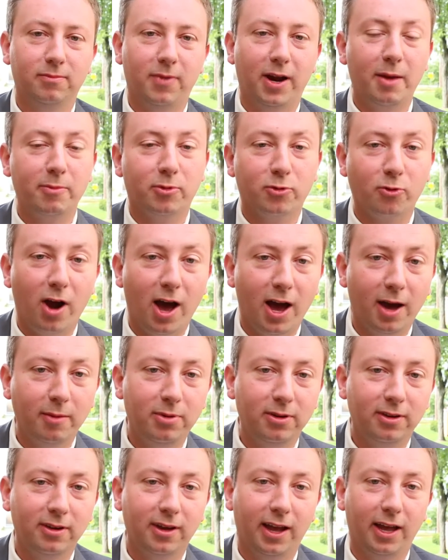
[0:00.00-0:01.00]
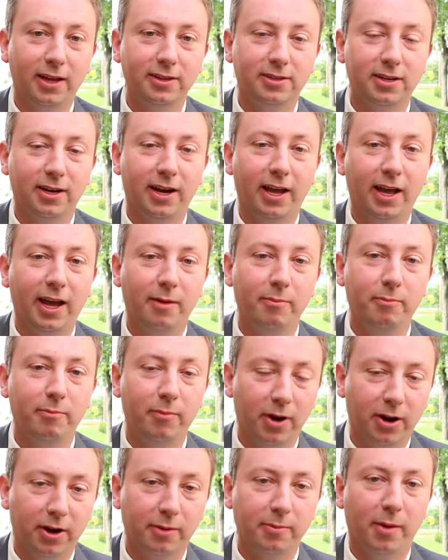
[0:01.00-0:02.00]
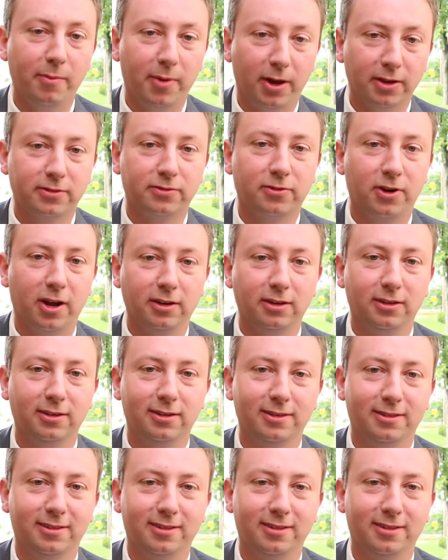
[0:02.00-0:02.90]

My name's Rob, and today I'm marrying my best friend.